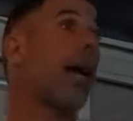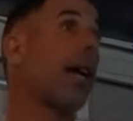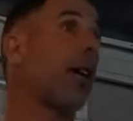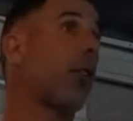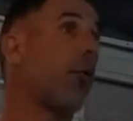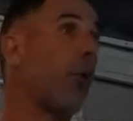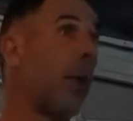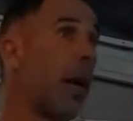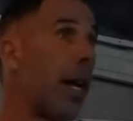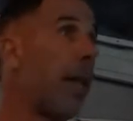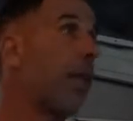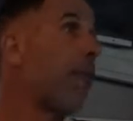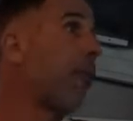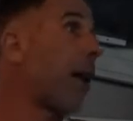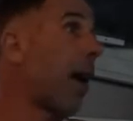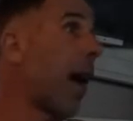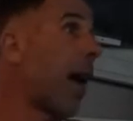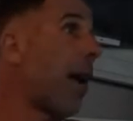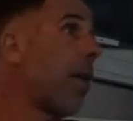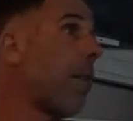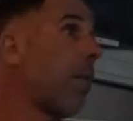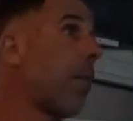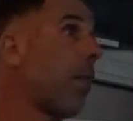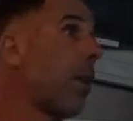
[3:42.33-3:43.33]
I can really fly.
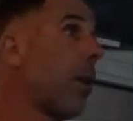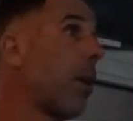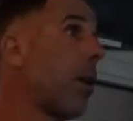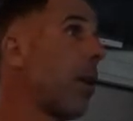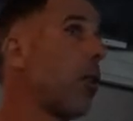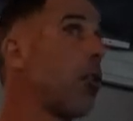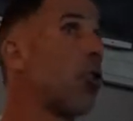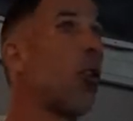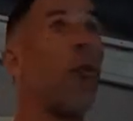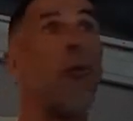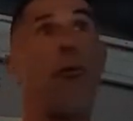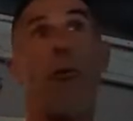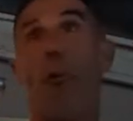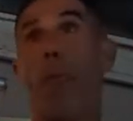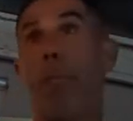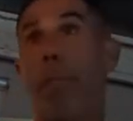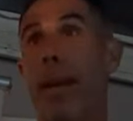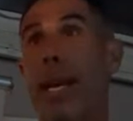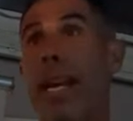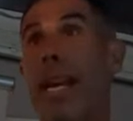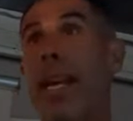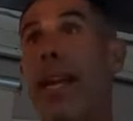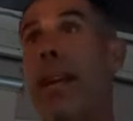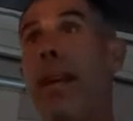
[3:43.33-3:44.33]
So for
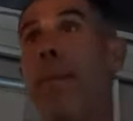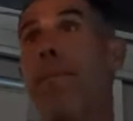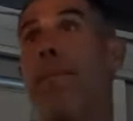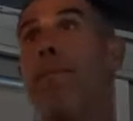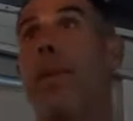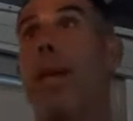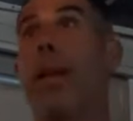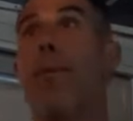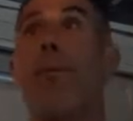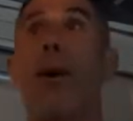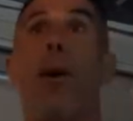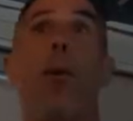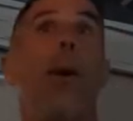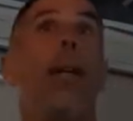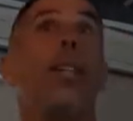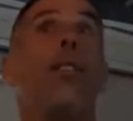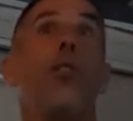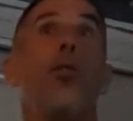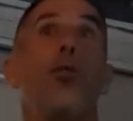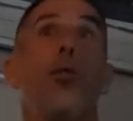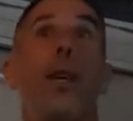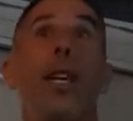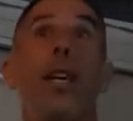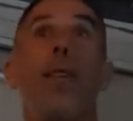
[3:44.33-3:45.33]
me, if I
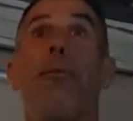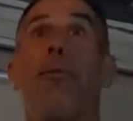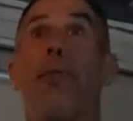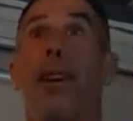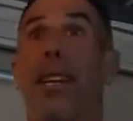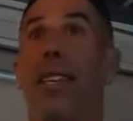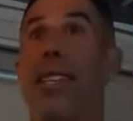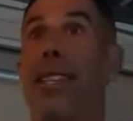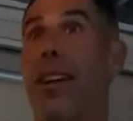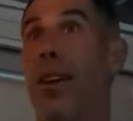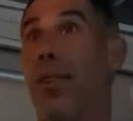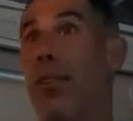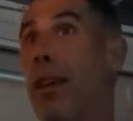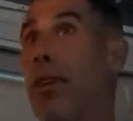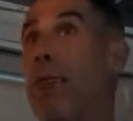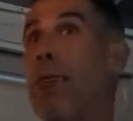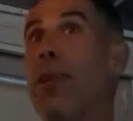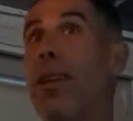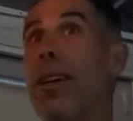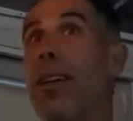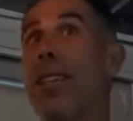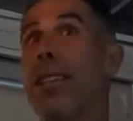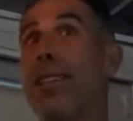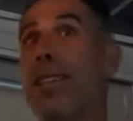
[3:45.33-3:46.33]
wanted to give South
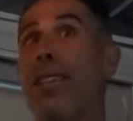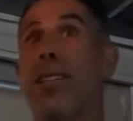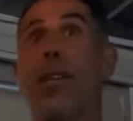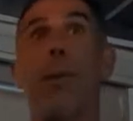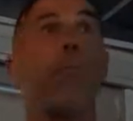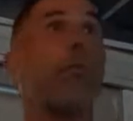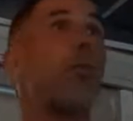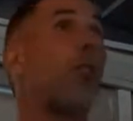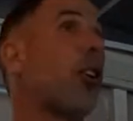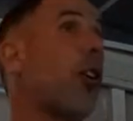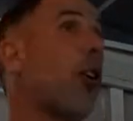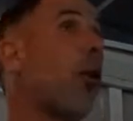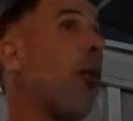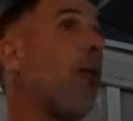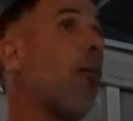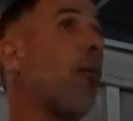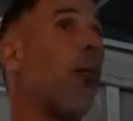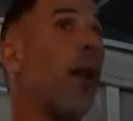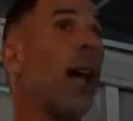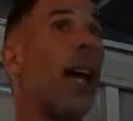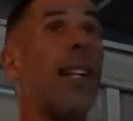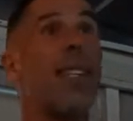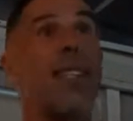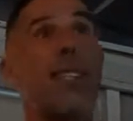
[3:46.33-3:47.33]
Africans a tip to go and
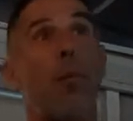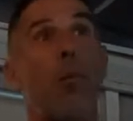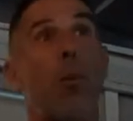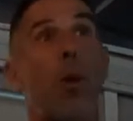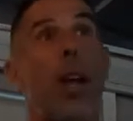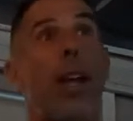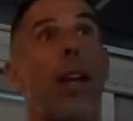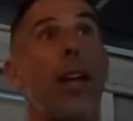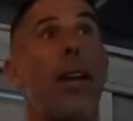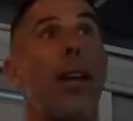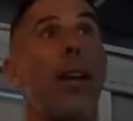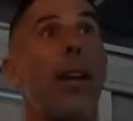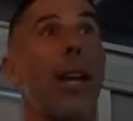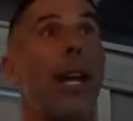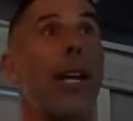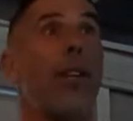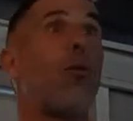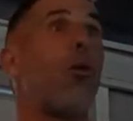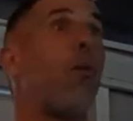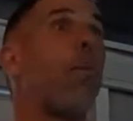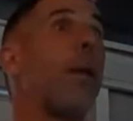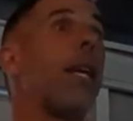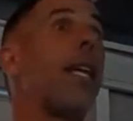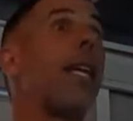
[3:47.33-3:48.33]
fly somewhere,
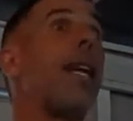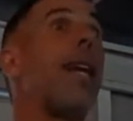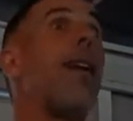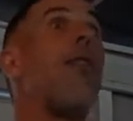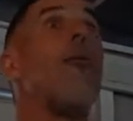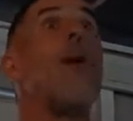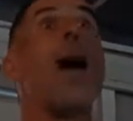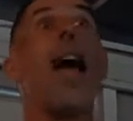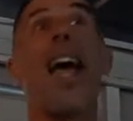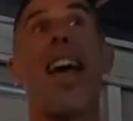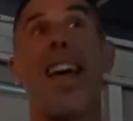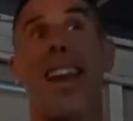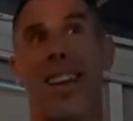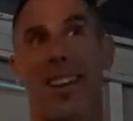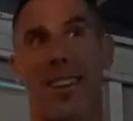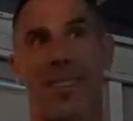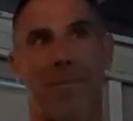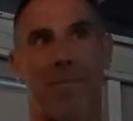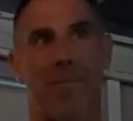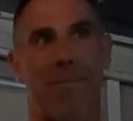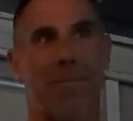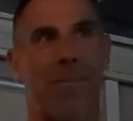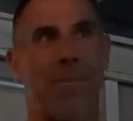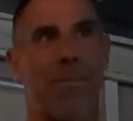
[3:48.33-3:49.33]
it would be Iran.
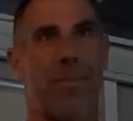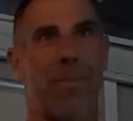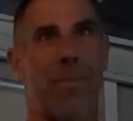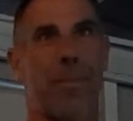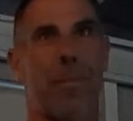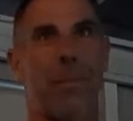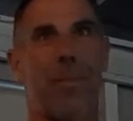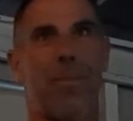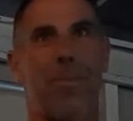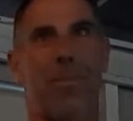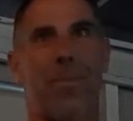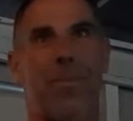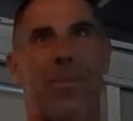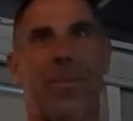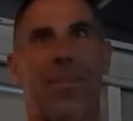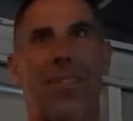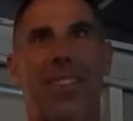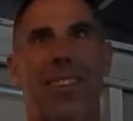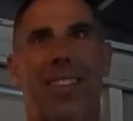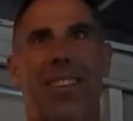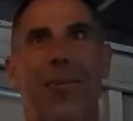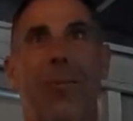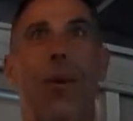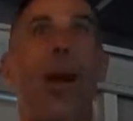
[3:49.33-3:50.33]

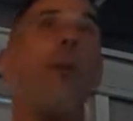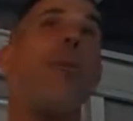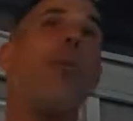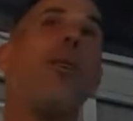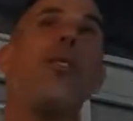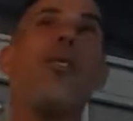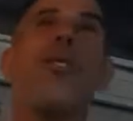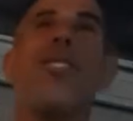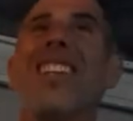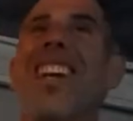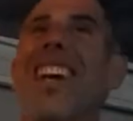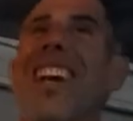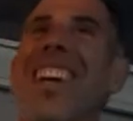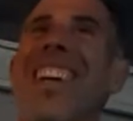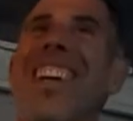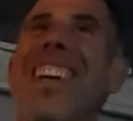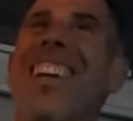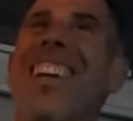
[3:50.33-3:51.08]
Where would you say?